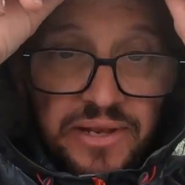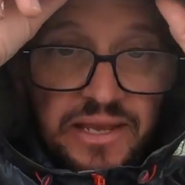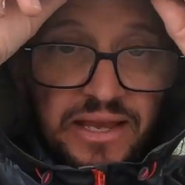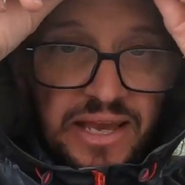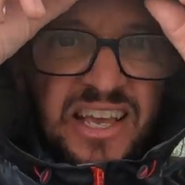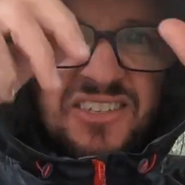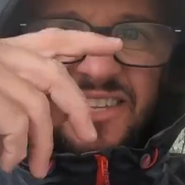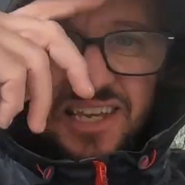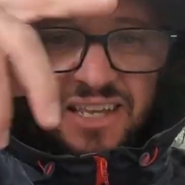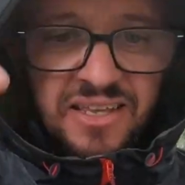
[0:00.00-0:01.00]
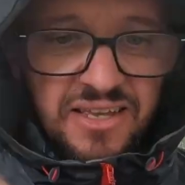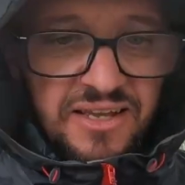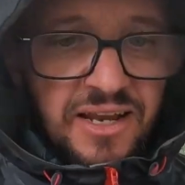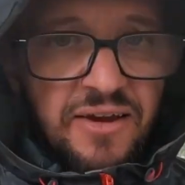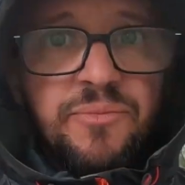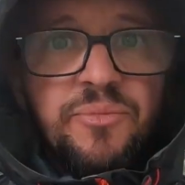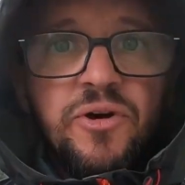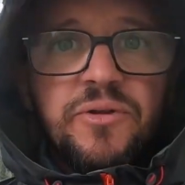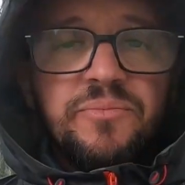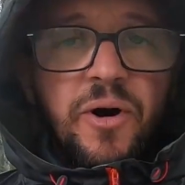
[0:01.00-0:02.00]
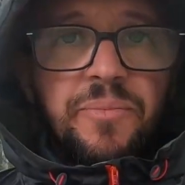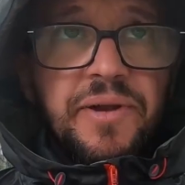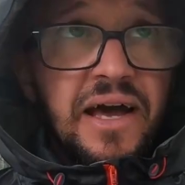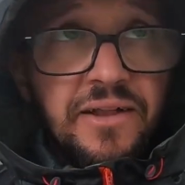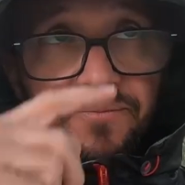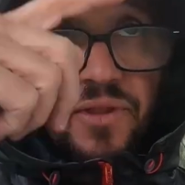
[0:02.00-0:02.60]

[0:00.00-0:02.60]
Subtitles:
in here easily and have a bonnet popping out.